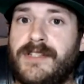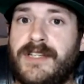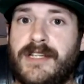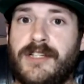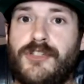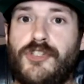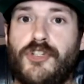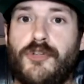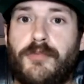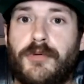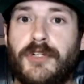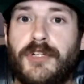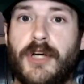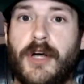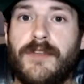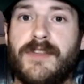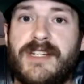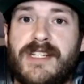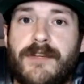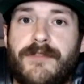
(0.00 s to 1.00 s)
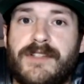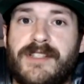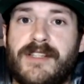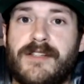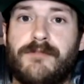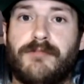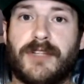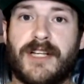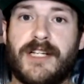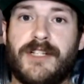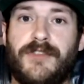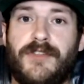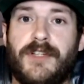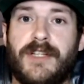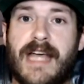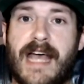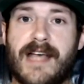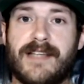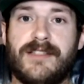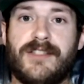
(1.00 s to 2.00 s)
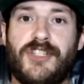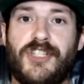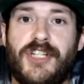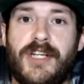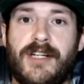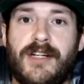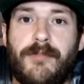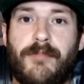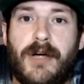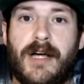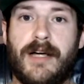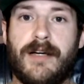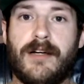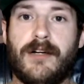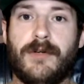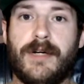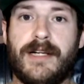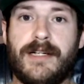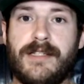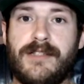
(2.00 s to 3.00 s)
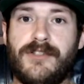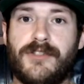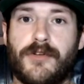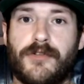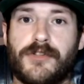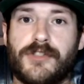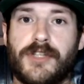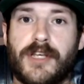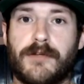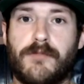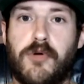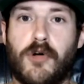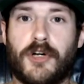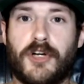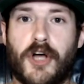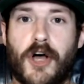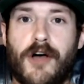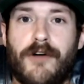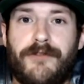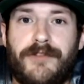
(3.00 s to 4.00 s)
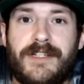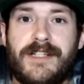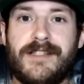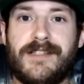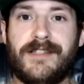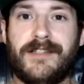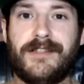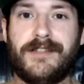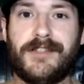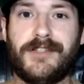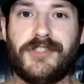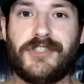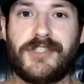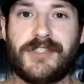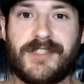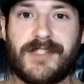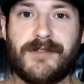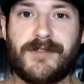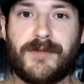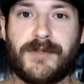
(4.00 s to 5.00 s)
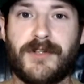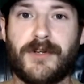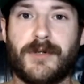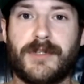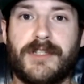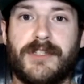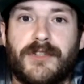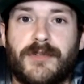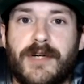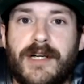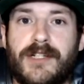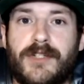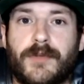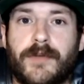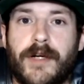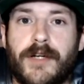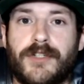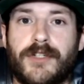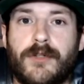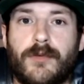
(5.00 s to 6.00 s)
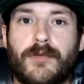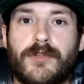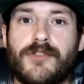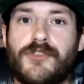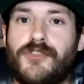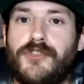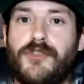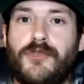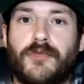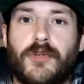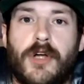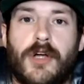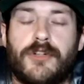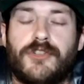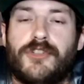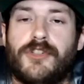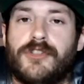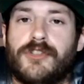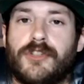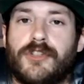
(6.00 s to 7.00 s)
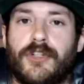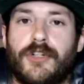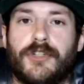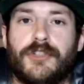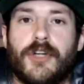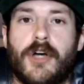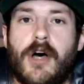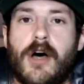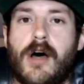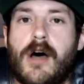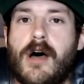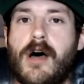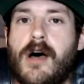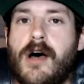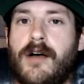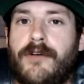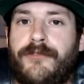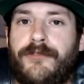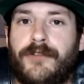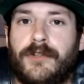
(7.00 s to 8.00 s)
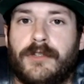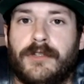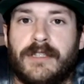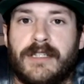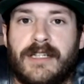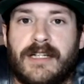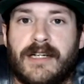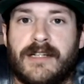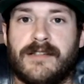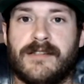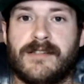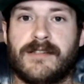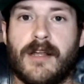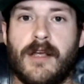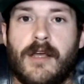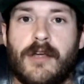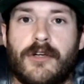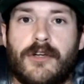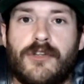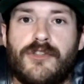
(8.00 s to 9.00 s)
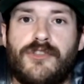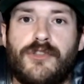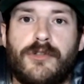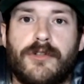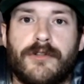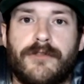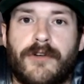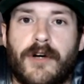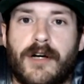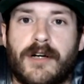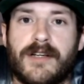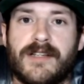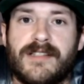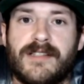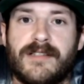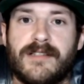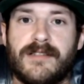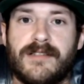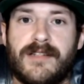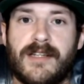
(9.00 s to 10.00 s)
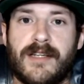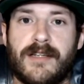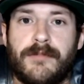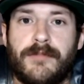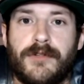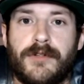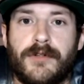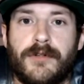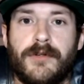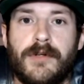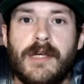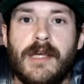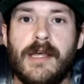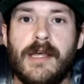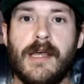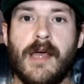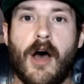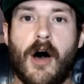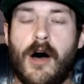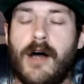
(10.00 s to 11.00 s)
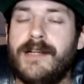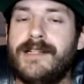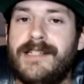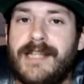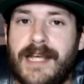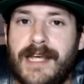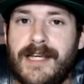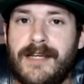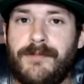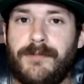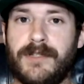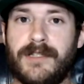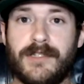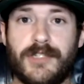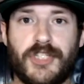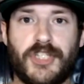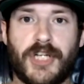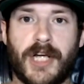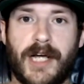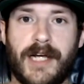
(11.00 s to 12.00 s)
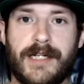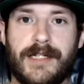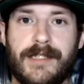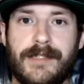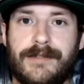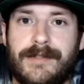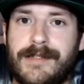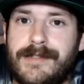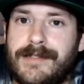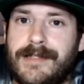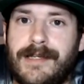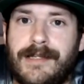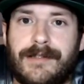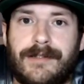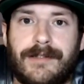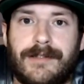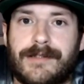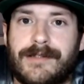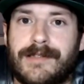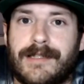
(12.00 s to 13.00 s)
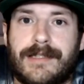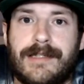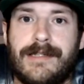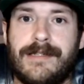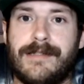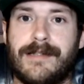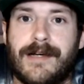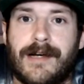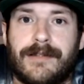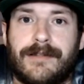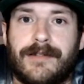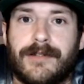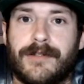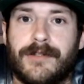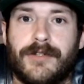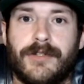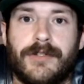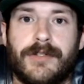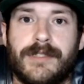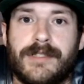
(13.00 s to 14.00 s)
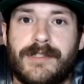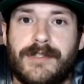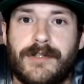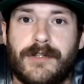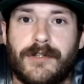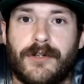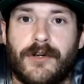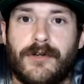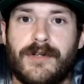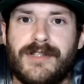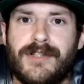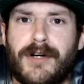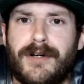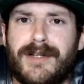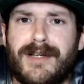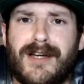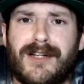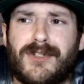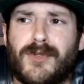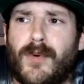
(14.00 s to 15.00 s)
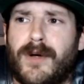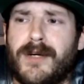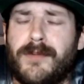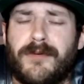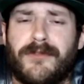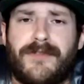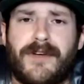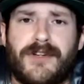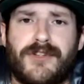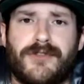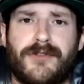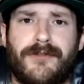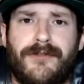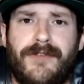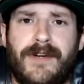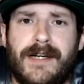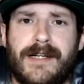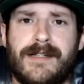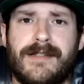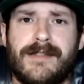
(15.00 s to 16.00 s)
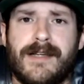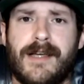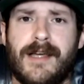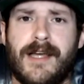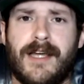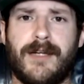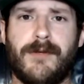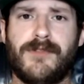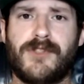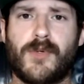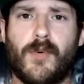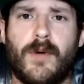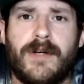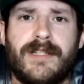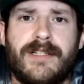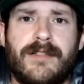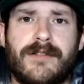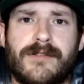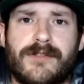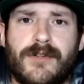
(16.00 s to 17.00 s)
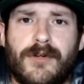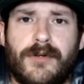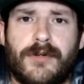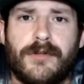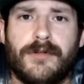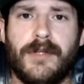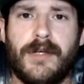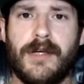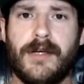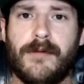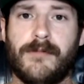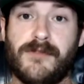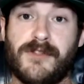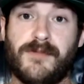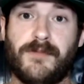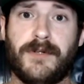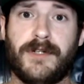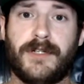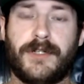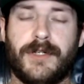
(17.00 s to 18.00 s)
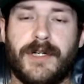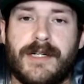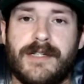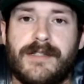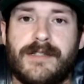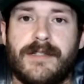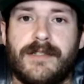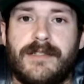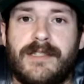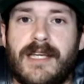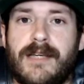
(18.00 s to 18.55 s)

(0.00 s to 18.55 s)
He's super young. The difference is Blanchfield hasn't shit in a pie already, so there's like more confidence in her. She seems to be going in the right direction, whereas Zurong just looked awful against Kazula Vargas in his debut. On tape in China, this kid looks like he's got the goods, you know? He's already got 20 professional fights, and he was 20 years old. I mean, it's pretty crazy.